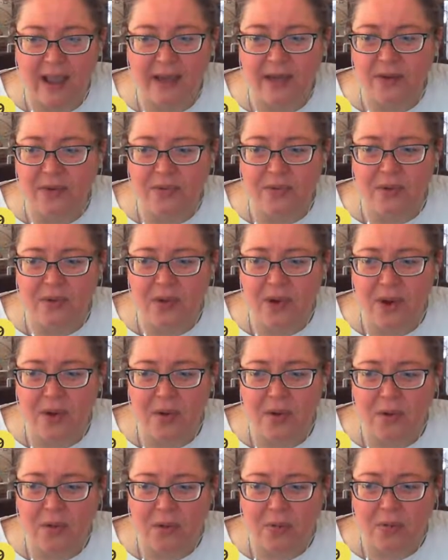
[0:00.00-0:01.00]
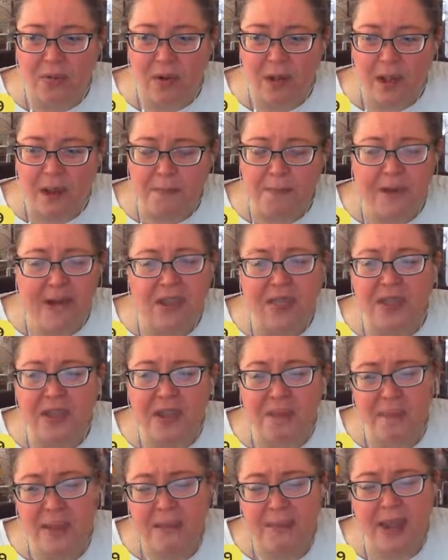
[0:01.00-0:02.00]
"I don't know, but I
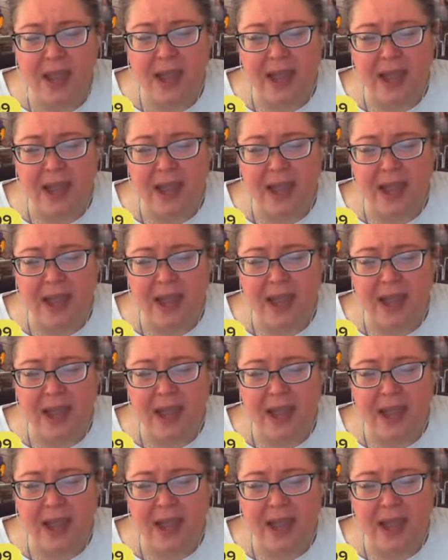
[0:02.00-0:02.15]
think maybe